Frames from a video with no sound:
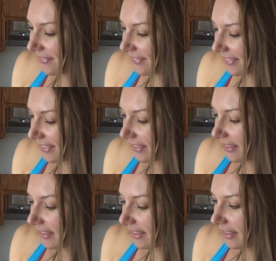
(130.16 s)

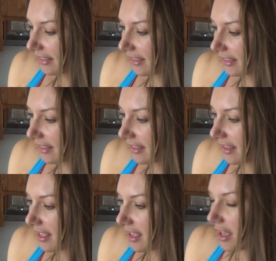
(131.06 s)

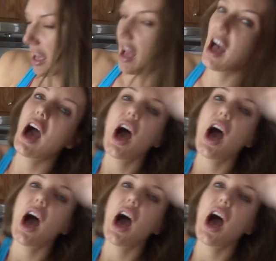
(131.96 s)
No one is speaking in this clip.